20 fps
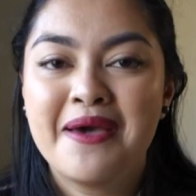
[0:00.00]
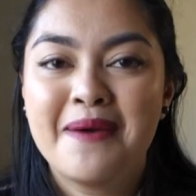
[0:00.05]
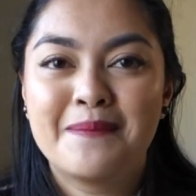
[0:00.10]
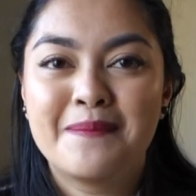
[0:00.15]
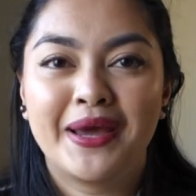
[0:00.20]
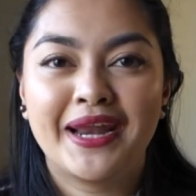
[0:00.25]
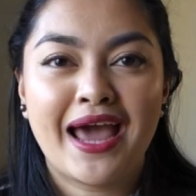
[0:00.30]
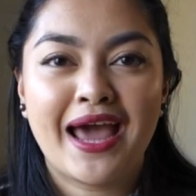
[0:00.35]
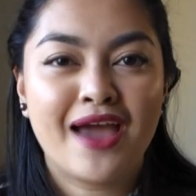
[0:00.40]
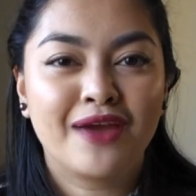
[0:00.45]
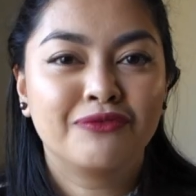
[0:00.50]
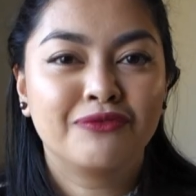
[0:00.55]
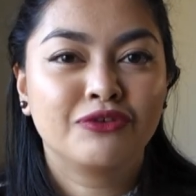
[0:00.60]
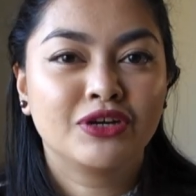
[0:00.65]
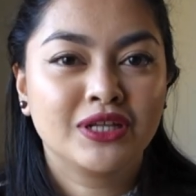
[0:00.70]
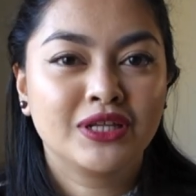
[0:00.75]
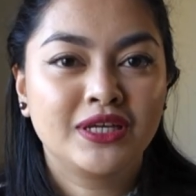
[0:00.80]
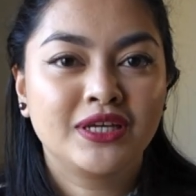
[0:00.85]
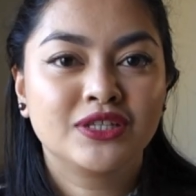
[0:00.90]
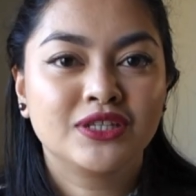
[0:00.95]
But I
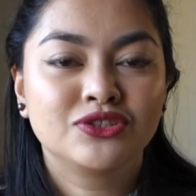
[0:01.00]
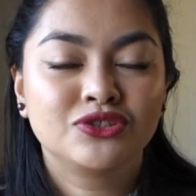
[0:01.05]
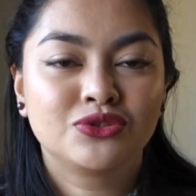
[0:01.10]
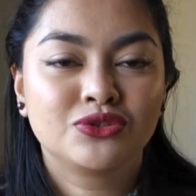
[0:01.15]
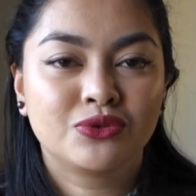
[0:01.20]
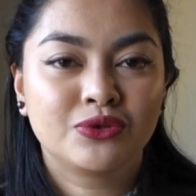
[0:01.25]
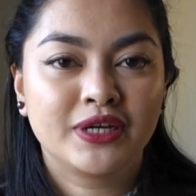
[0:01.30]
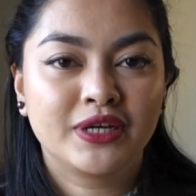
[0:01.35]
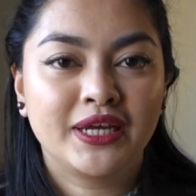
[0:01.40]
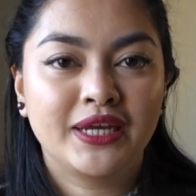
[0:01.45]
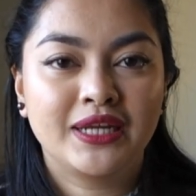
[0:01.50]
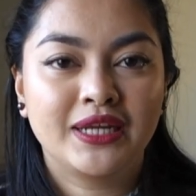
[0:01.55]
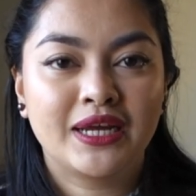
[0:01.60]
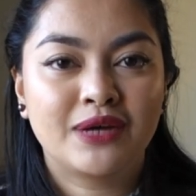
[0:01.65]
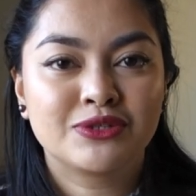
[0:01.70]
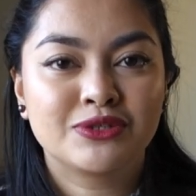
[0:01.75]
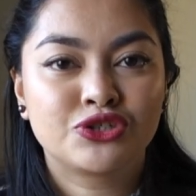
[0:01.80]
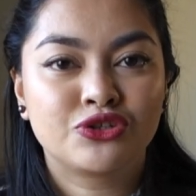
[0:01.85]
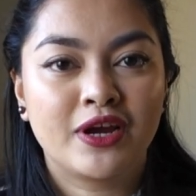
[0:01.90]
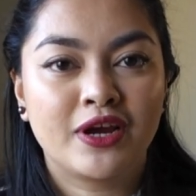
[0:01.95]
really enjoyed, I
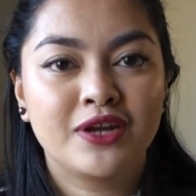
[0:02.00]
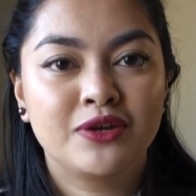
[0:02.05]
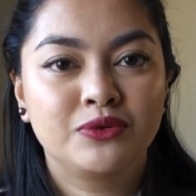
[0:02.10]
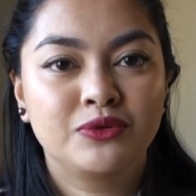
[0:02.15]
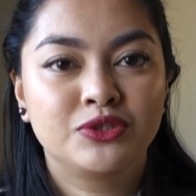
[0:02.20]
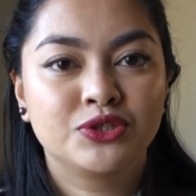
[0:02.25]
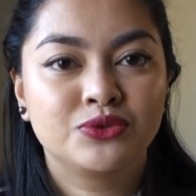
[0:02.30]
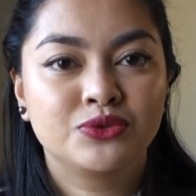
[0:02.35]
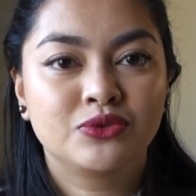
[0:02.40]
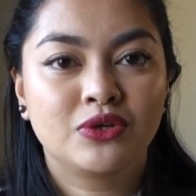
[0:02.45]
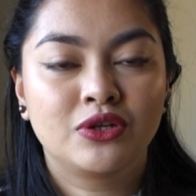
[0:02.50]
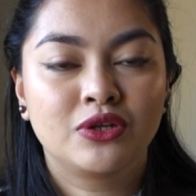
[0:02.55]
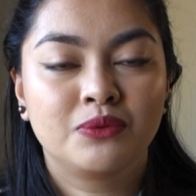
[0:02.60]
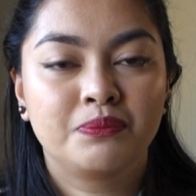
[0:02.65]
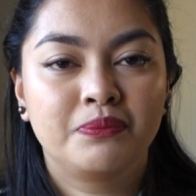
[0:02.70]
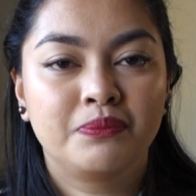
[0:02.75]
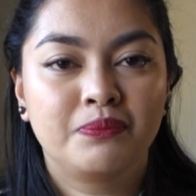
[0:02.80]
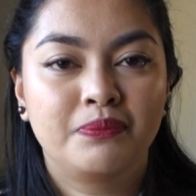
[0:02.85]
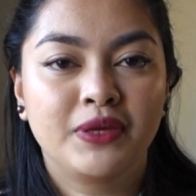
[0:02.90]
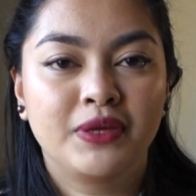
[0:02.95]
was trying to do
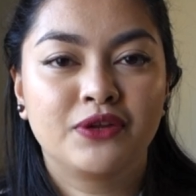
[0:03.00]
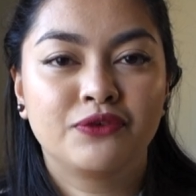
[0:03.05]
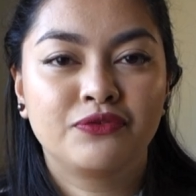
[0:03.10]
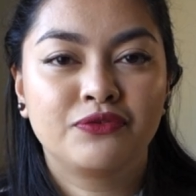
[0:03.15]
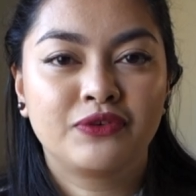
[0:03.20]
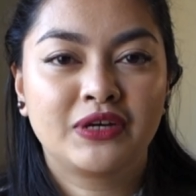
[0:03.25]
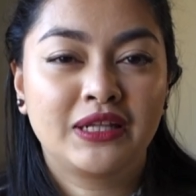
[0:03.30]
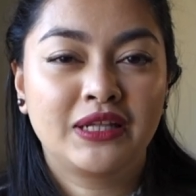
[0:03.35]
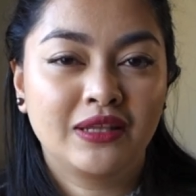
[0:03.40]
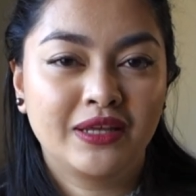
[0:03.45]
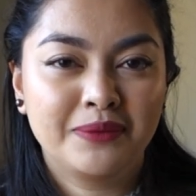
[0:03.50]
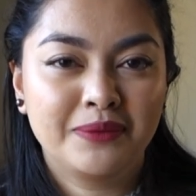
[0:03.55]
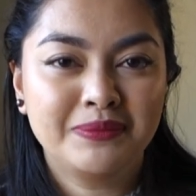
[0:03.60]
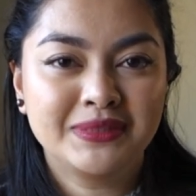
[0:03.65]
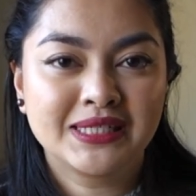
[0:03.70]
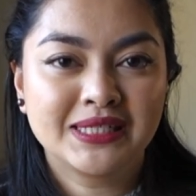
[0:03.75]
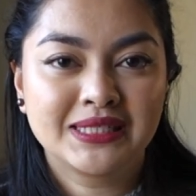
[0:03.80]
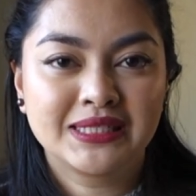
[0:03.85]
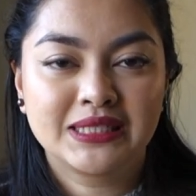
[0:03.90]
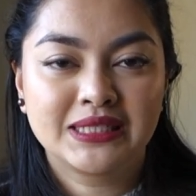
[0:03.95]
a bit of
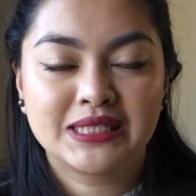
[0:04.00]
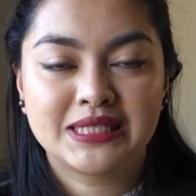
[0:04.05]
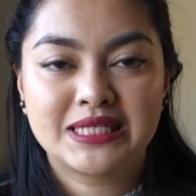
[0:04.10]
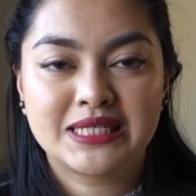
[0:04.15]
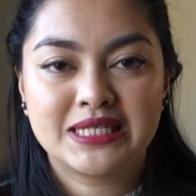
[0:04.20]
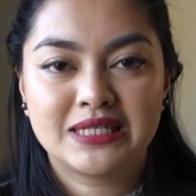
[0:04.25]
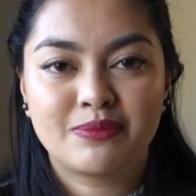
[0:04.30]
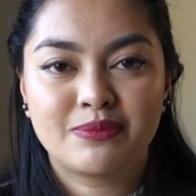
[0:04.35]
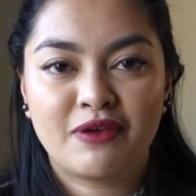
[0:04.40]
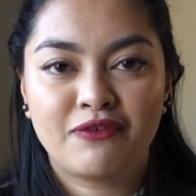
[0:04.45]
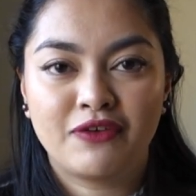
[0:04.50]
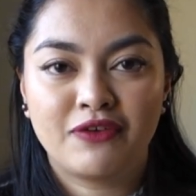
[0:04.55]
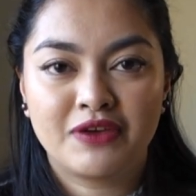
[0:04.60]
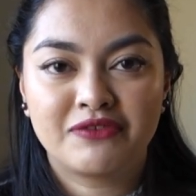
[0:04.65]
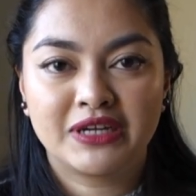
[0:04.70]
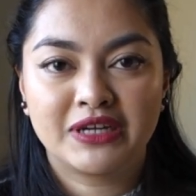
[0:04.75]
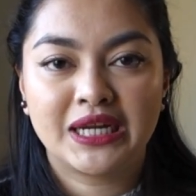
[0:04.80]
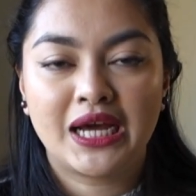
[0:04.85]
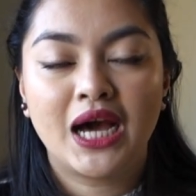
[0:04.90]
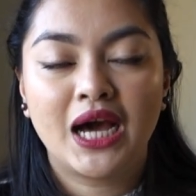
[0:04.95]
Klimt because he's my
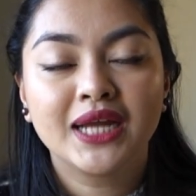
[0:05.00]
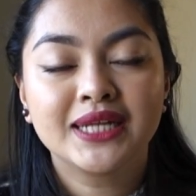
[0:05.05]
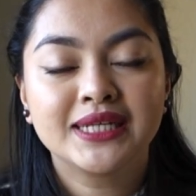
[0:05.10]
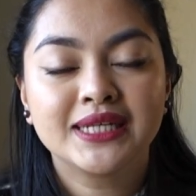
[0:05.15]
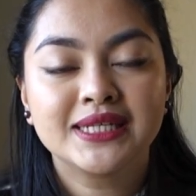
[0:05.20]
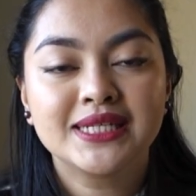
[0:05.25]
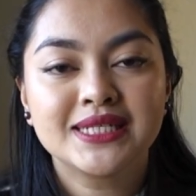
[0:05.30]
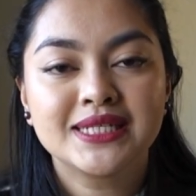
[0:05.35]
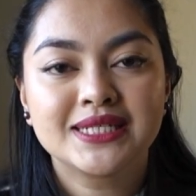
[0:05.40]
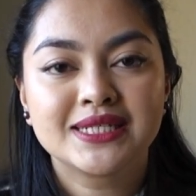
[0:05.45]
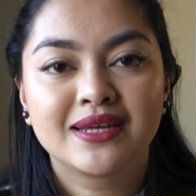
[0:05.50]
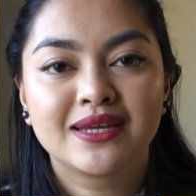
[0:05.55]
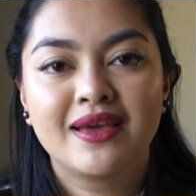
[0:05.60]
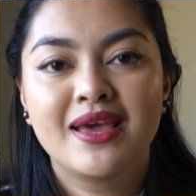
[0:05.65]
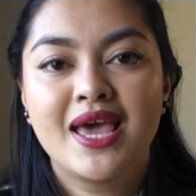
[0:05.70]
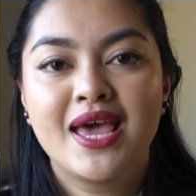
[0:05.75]
favorite artist.